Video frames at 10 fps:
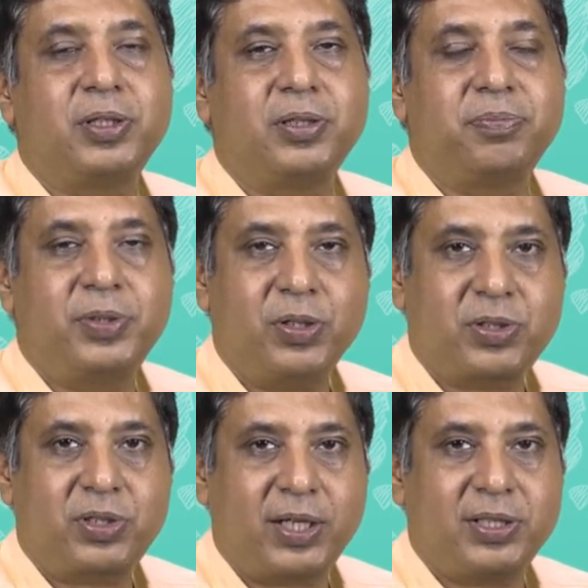in pure
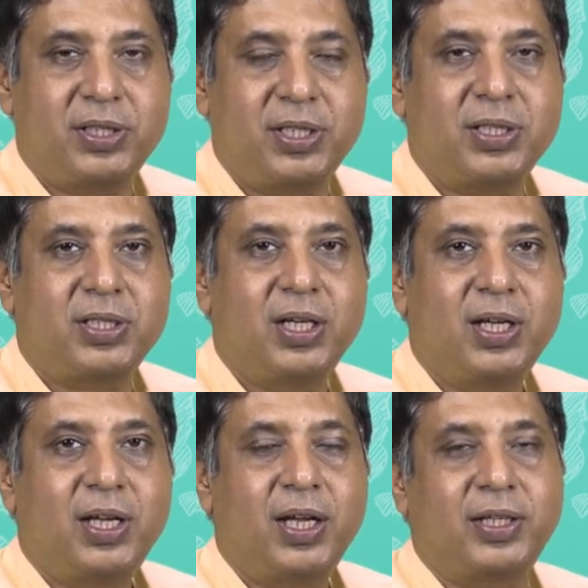strategies,
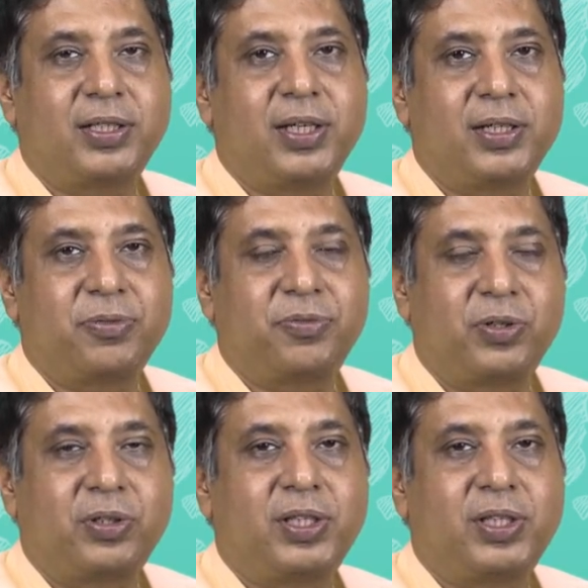and therefore